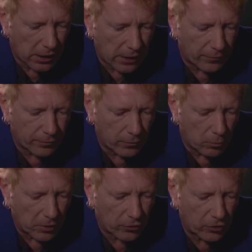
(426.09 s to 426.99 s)
have
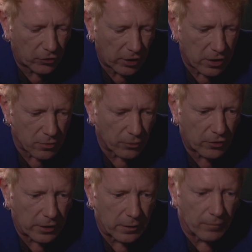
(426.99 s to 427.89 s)
almost
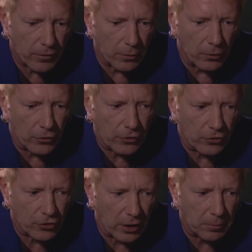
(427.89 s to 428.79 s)
continuously influenced the
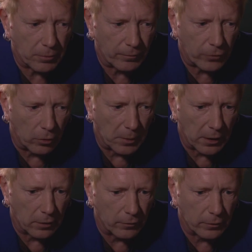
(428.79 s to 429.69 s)
shape and
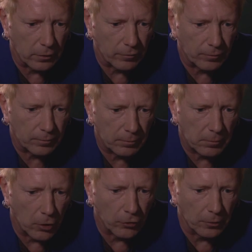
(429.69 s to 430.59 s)
format of, of
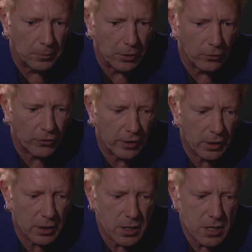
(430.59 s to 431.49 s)
modern music,